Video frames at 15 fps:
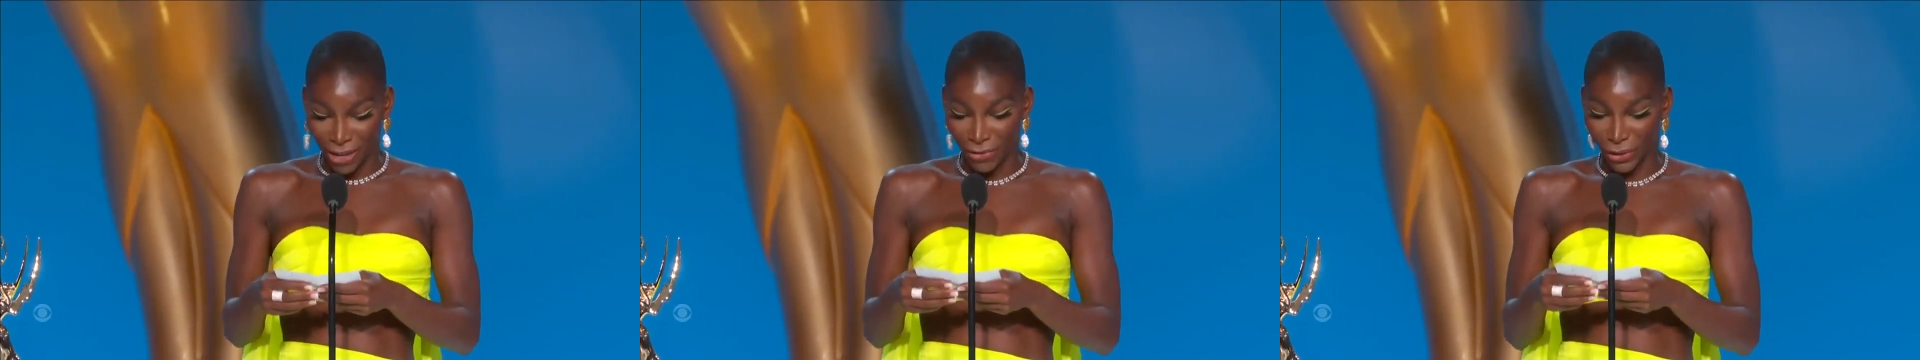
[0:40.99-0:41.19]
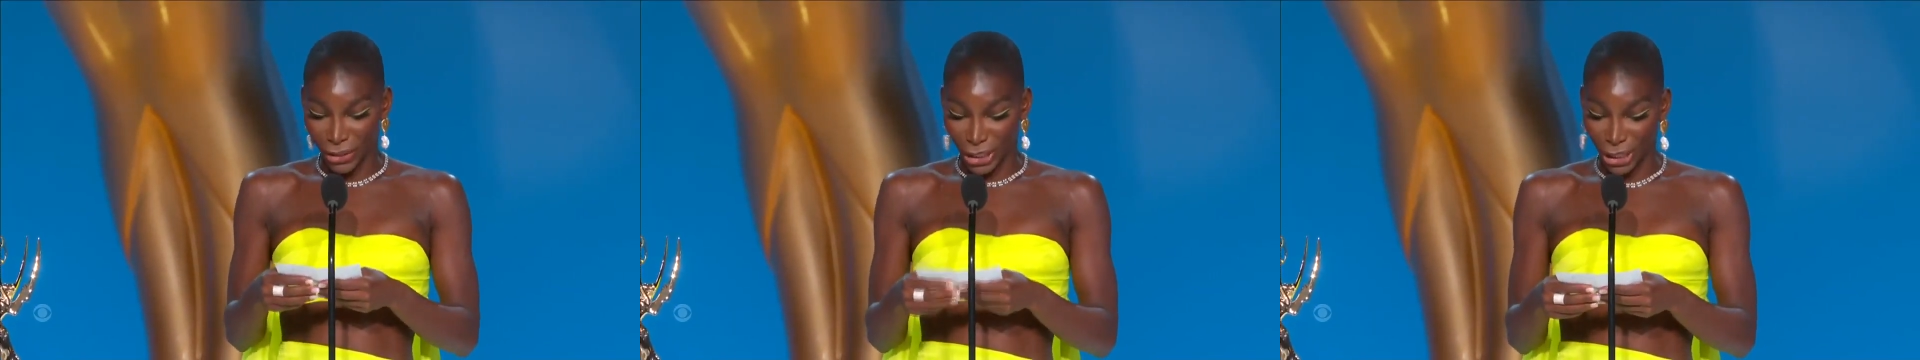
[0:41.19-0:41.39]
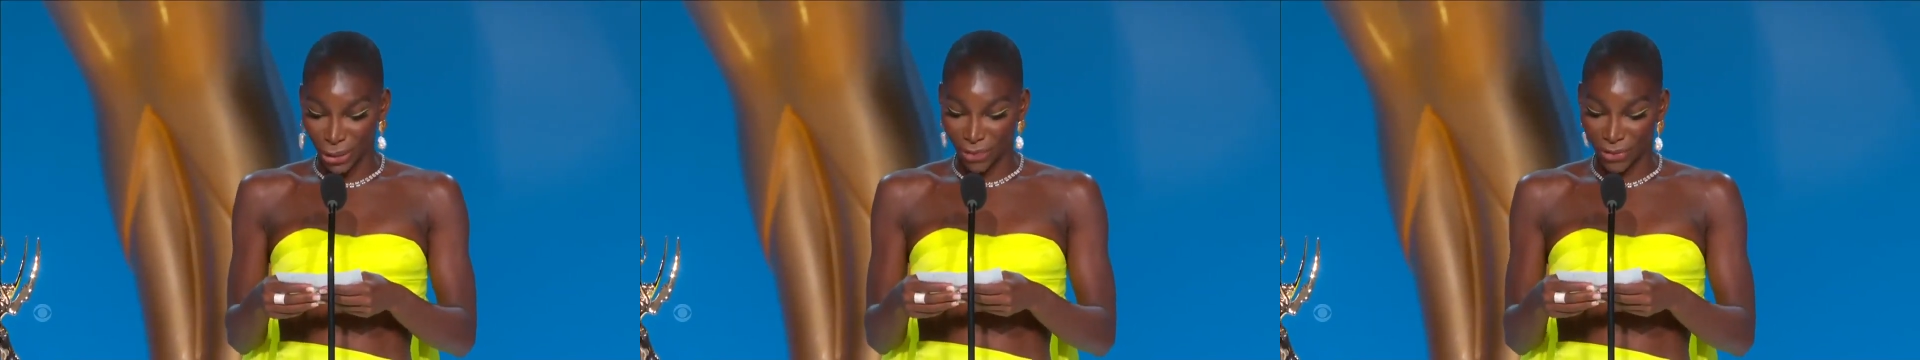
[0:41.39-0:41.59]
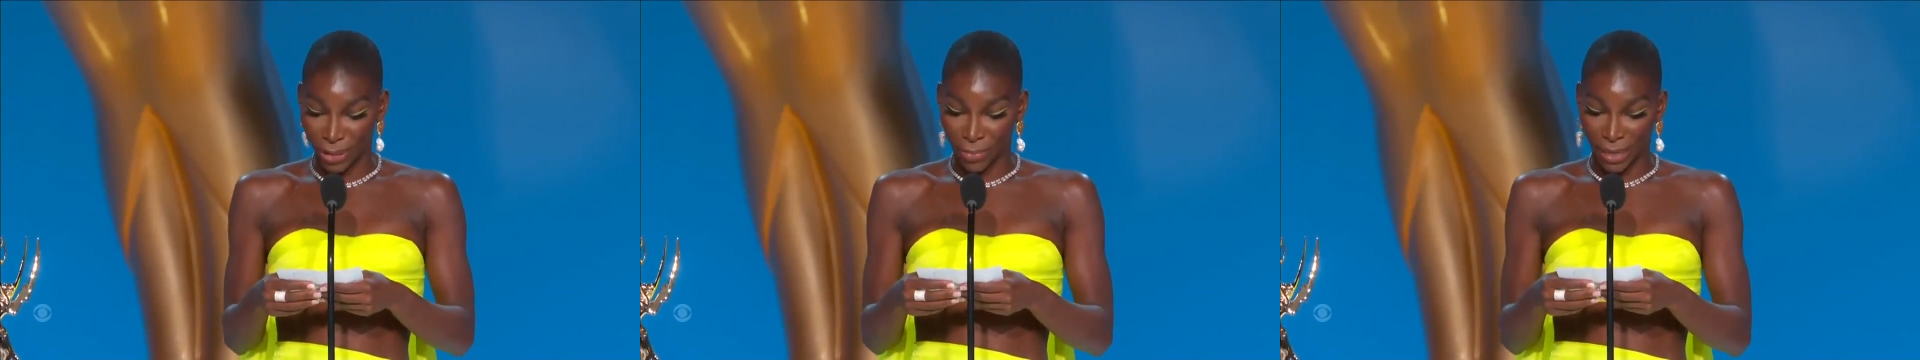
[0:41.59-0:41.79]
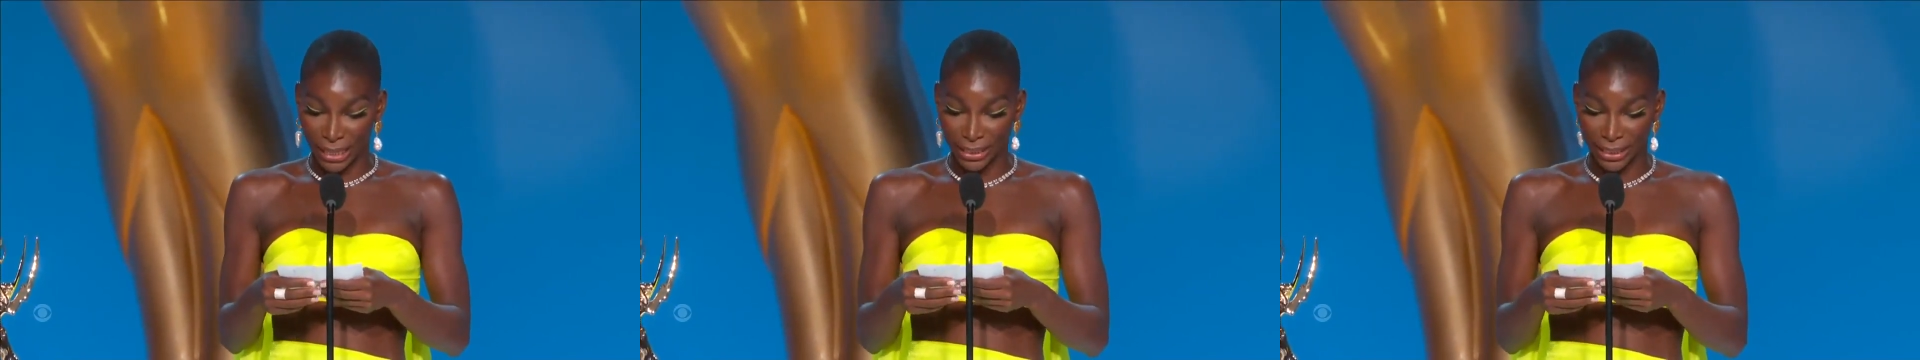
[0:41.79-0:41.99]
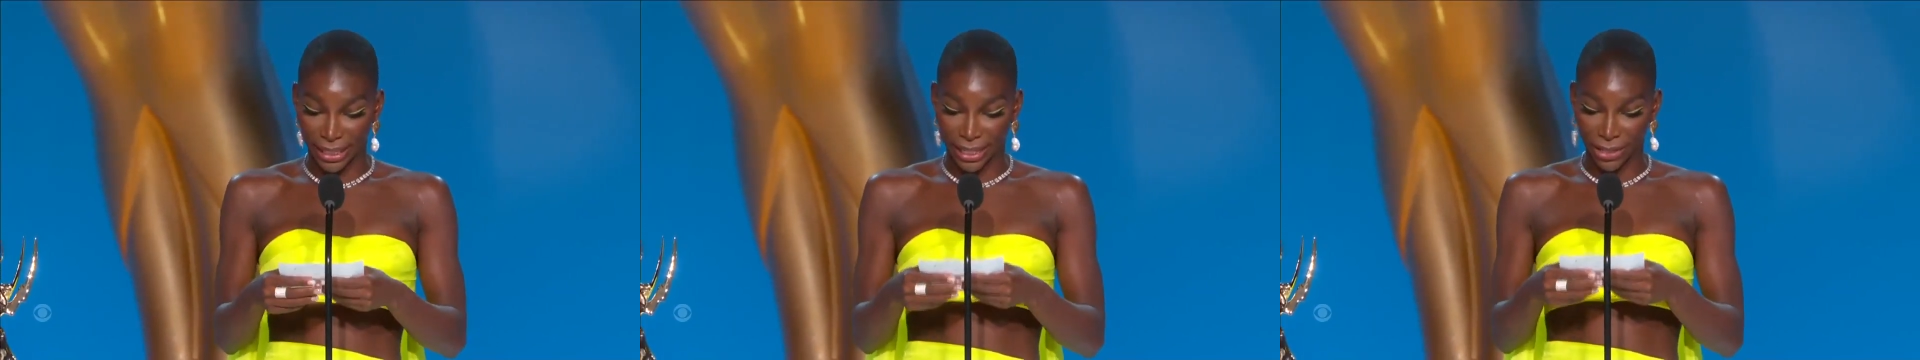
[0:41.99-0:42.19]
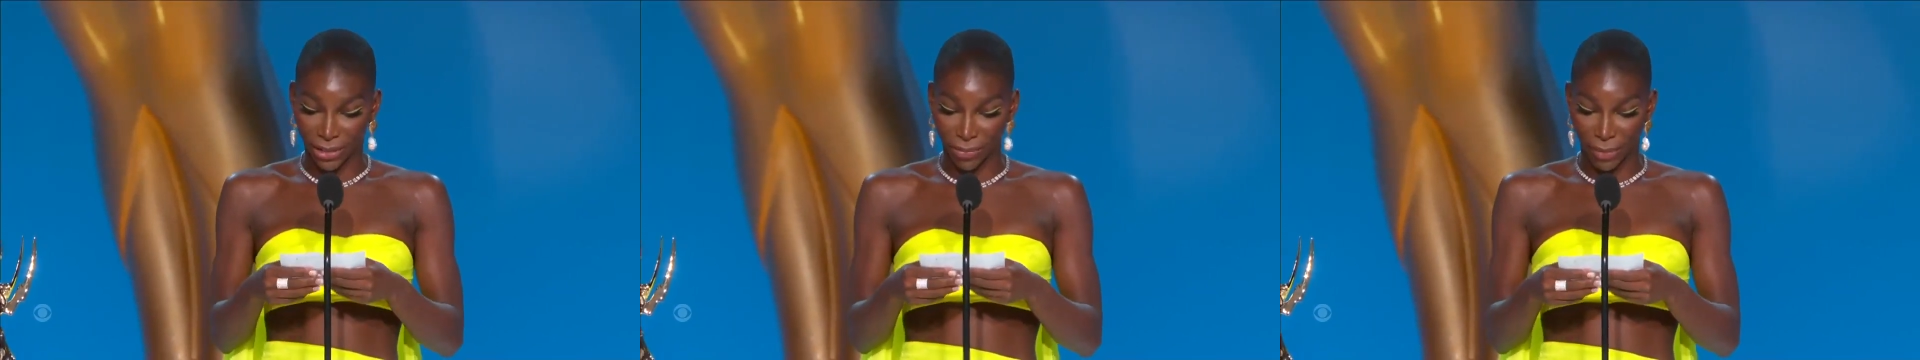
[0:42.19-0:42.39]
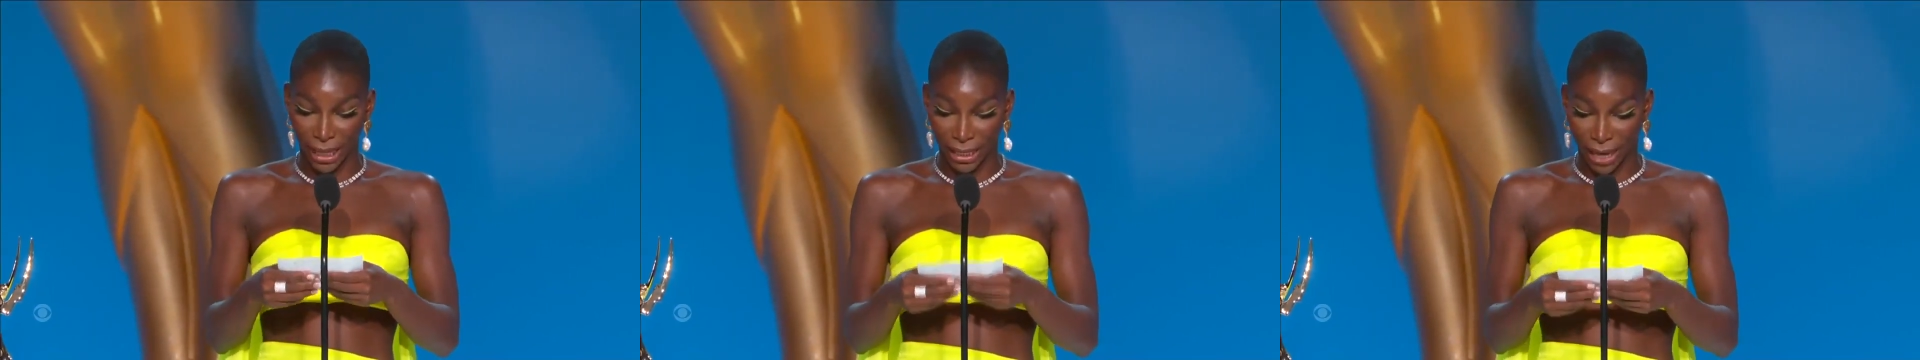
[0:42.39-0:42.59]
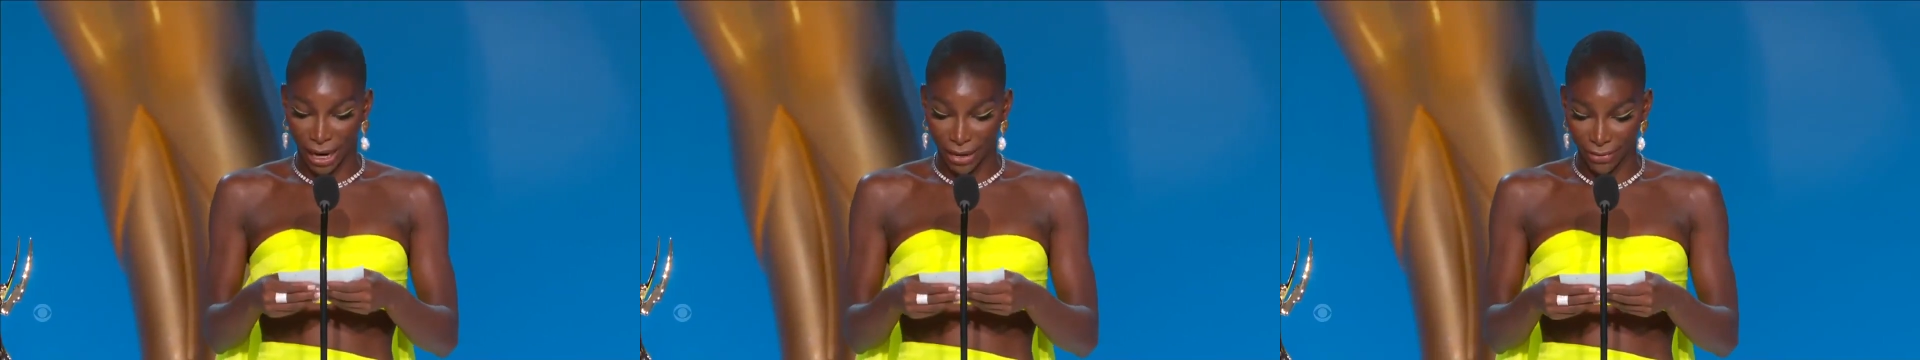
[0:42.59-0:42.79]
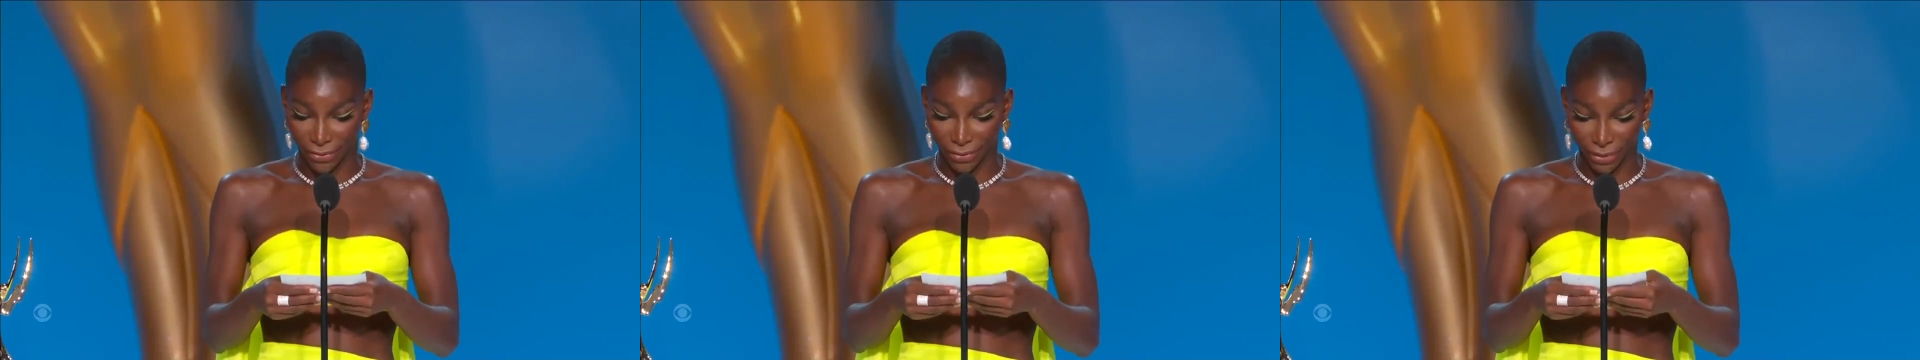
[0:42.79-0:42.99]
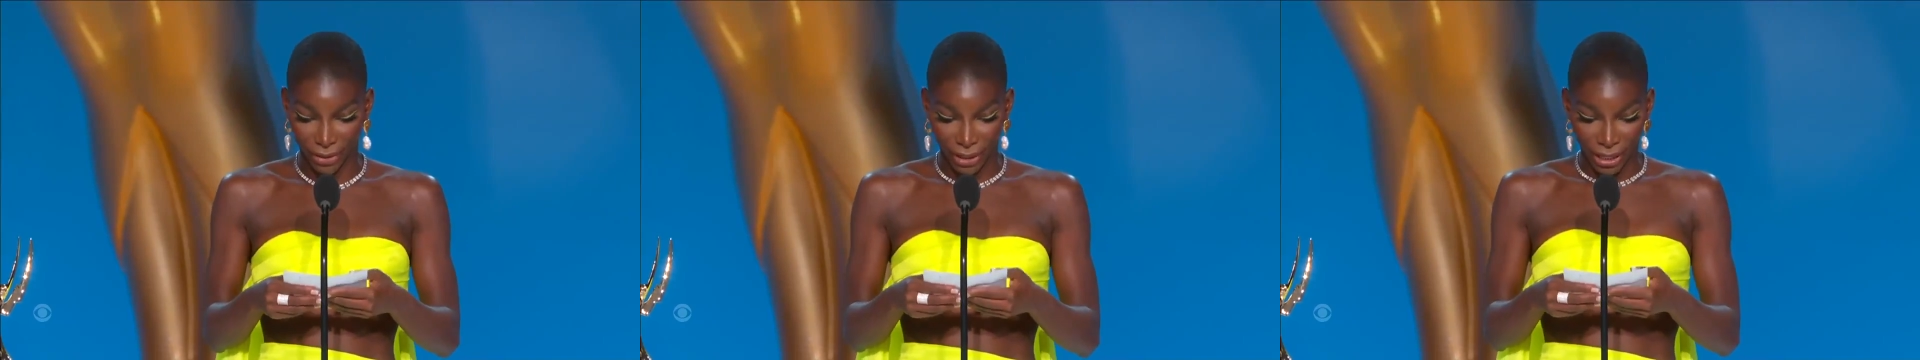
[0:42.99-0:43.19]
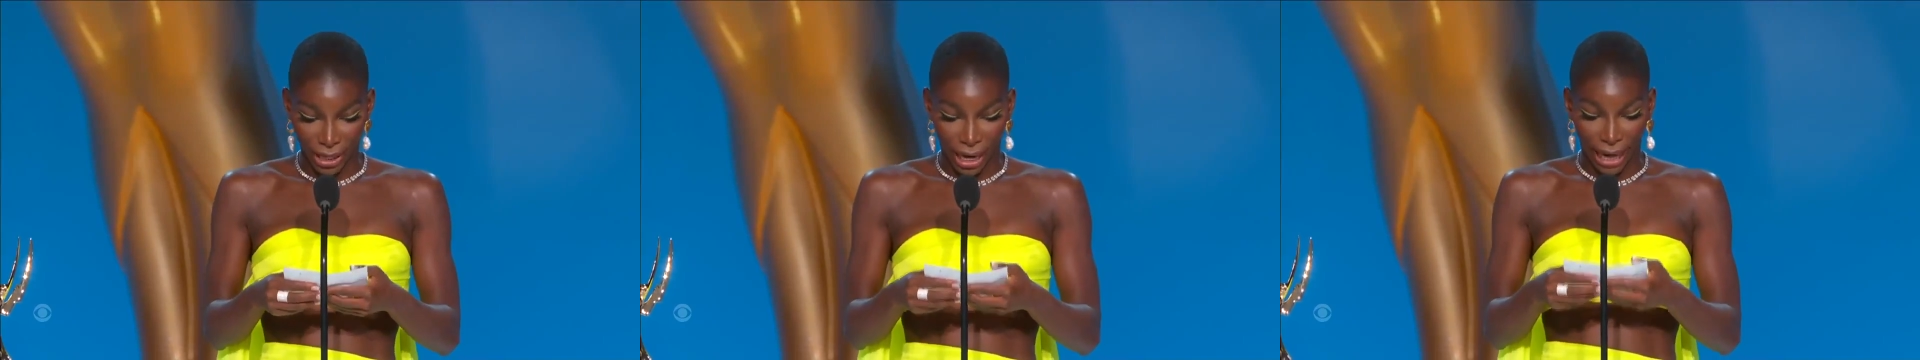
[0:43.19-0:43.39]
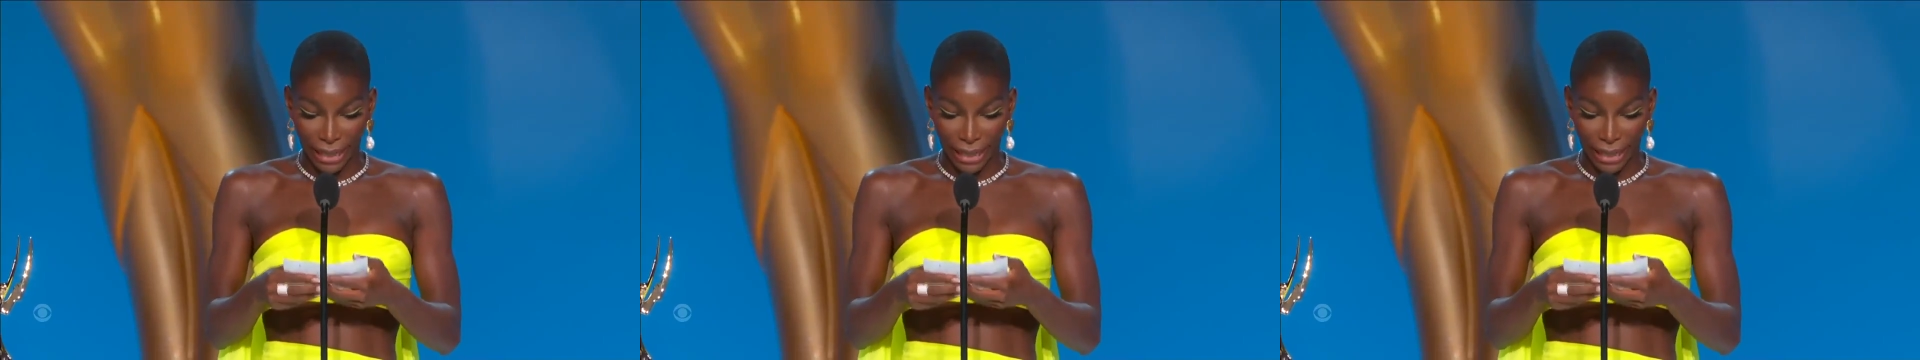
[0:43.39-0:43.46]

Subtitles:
for two of the best years of my life.